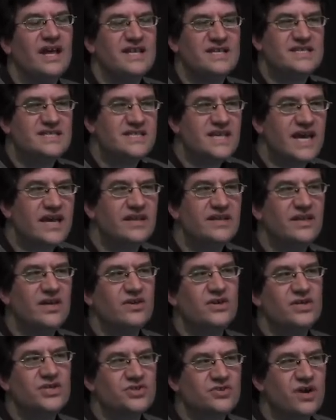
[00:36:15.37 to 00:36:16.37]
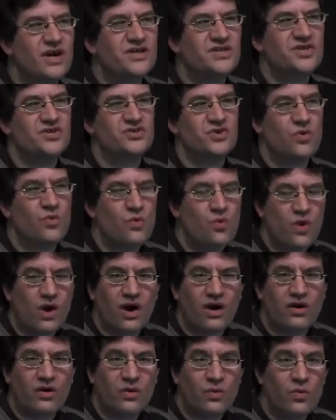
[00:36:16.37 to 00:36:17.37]
And secondary strikes are
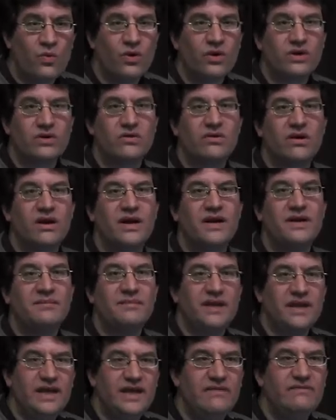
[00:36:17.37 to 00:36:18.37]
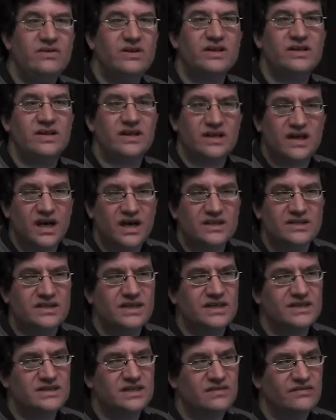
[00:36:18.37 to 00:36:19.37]
a war crime, even in the
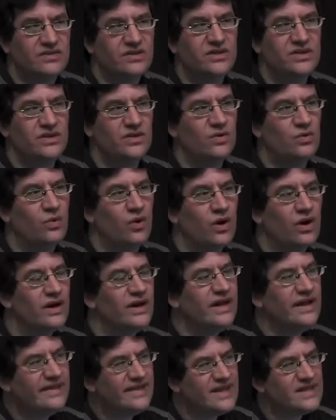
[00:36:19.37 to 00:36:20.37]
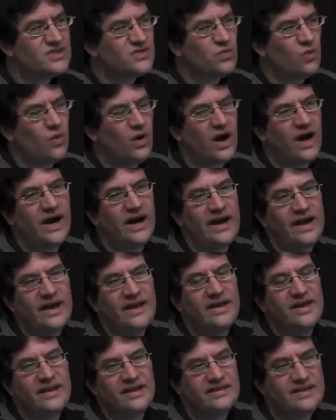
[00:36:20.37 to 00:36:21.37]
context of a legal war. That's
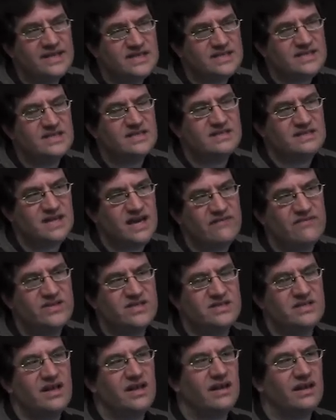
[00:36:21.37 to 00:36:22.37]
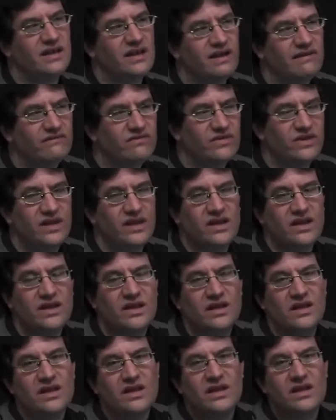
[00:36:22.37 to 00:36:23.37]
why this is devastating if
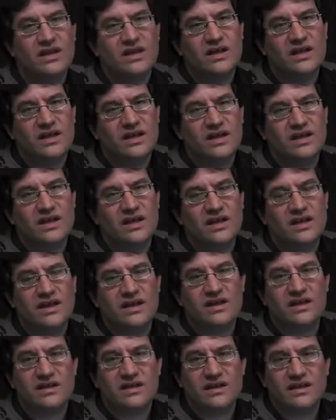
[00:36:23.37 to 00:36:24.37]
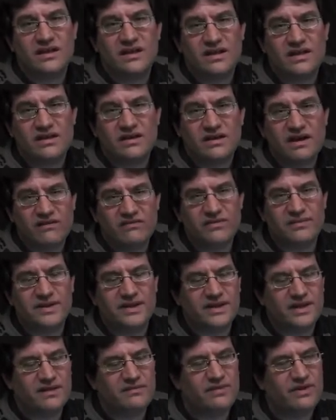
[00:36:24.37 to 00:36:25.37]
the
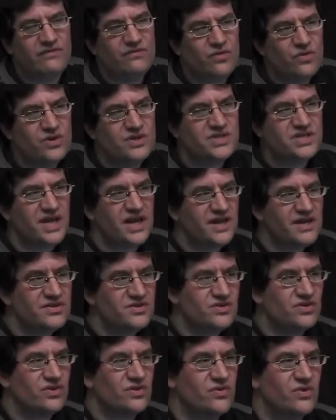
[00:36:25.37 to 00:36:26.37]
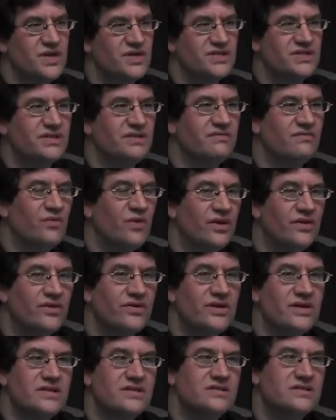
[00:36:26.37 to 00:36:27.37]
government can be forced to answer the question of
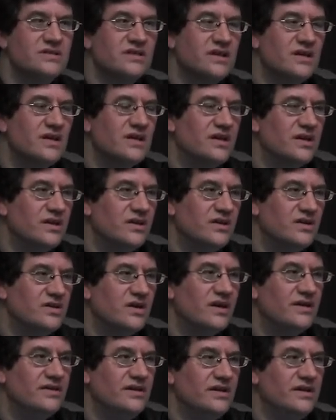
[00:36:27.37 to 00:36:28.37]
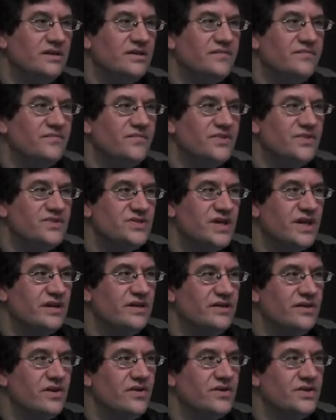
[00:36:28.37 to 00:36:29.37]
whether it's conducted
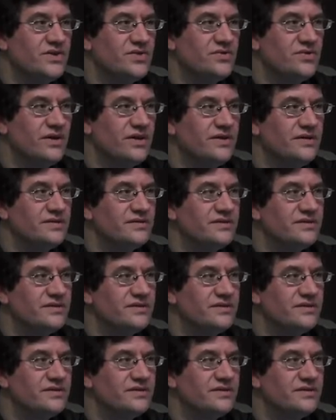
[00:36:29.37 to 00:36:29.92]
secondary strikes.